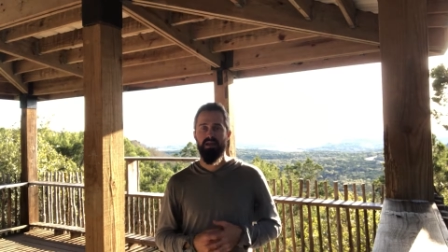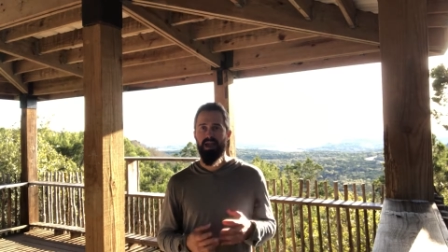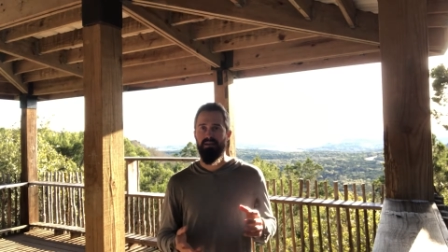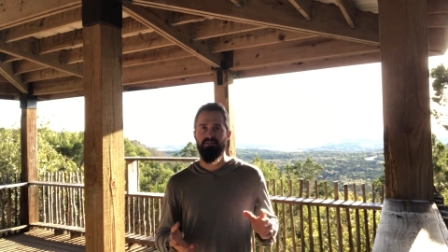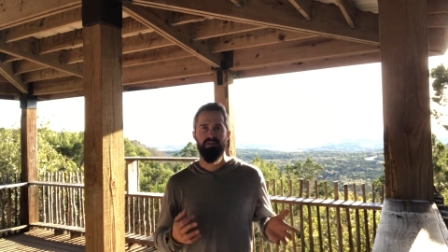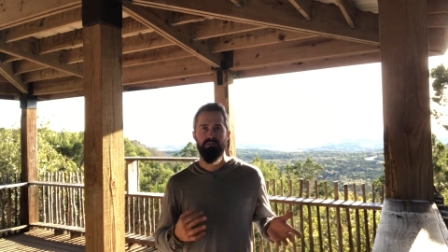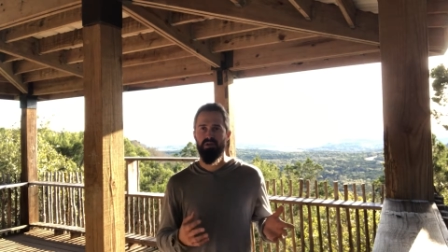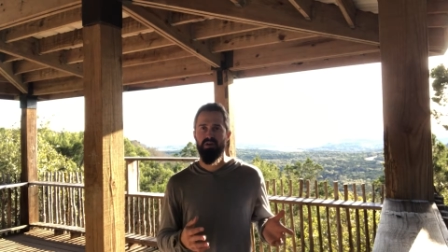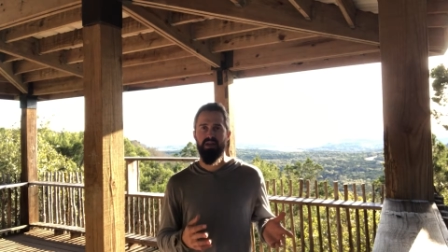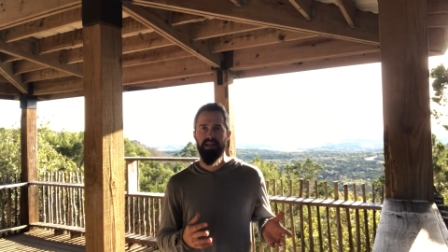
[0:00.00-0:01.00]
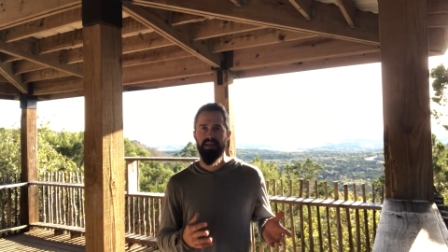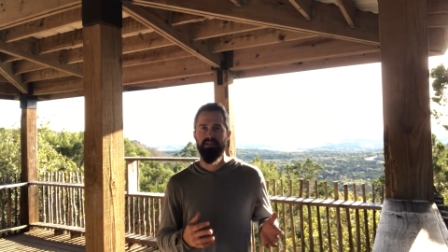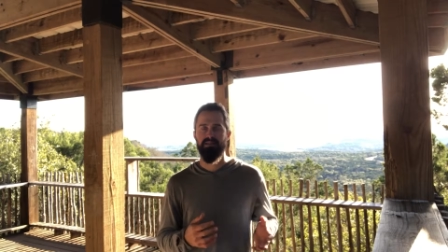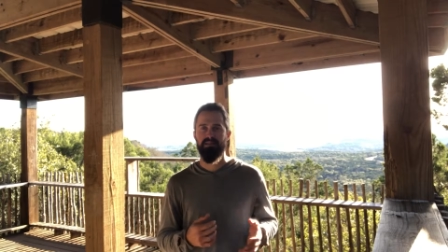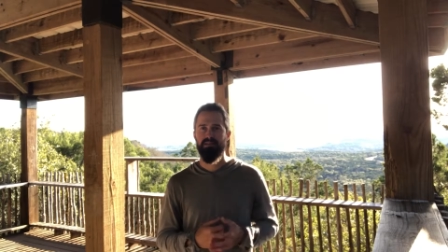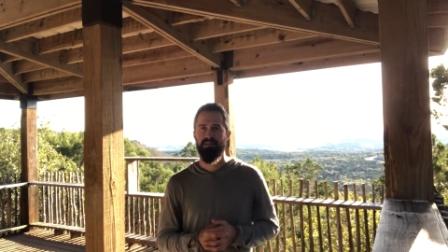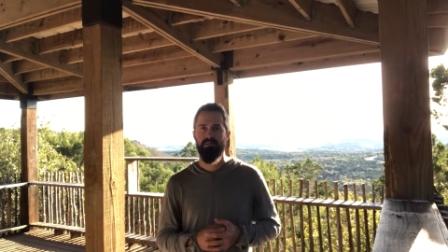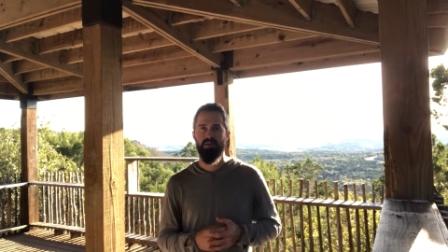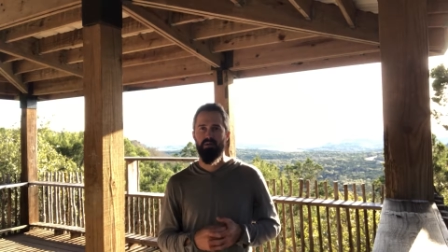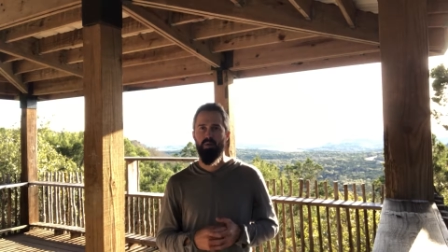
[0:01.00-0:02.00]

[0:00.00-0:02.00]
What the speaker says: have similar needs, similar